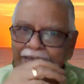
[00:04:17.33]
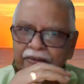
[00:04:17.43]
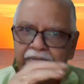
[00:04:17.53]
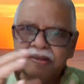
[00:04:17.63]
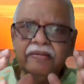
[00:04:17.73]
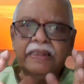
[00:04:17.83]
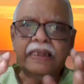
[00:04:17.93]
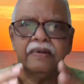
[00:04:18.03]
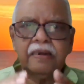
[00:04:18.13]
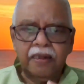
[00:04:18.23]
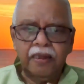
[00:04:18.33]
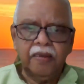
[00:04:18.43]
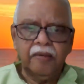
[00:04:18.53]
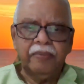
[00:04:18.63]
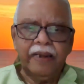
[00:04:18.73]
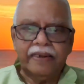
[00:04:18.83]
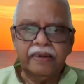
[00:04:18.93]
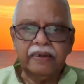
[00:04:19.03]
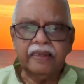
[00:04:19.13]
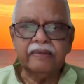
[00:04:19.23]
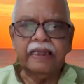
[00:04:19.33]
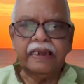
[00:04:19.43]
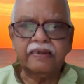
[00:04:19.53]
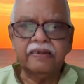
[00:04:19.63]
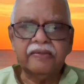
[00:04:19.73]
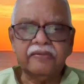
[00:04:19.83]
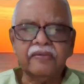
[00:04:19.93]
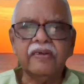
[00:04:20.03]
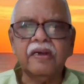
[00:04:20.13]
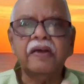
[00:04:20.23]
that means that planet has at least